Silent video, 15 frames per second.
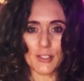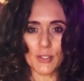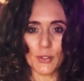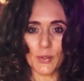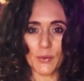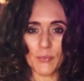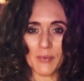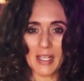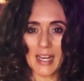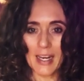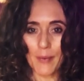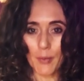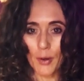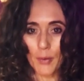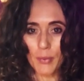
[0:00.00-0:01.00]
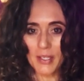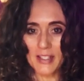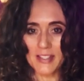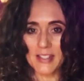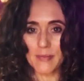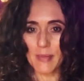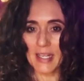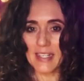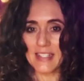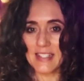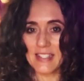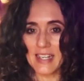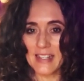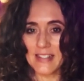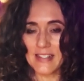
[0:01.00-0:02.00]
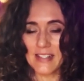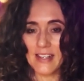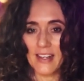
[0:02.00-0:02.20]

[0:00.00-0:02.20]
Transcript: And I'm hoping this is making sense